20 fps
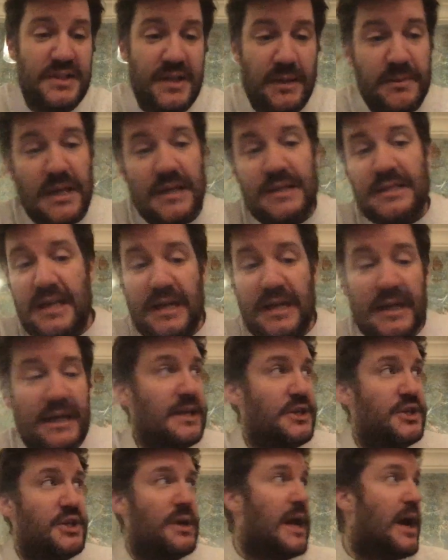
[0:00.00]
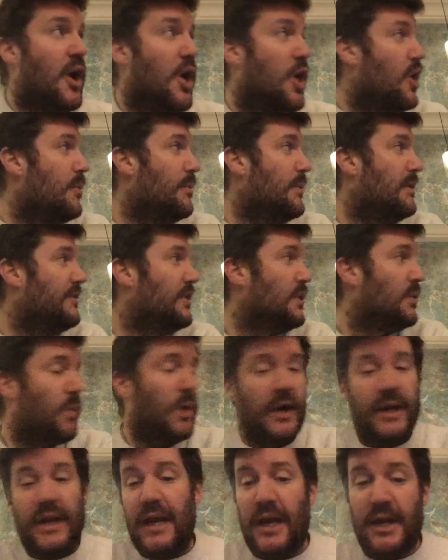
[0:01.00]
Sometimes in a kitchen at home, if you're
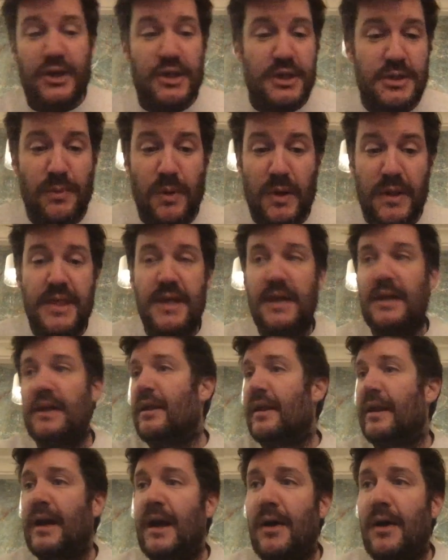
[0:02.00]
working on just one thing, you're like,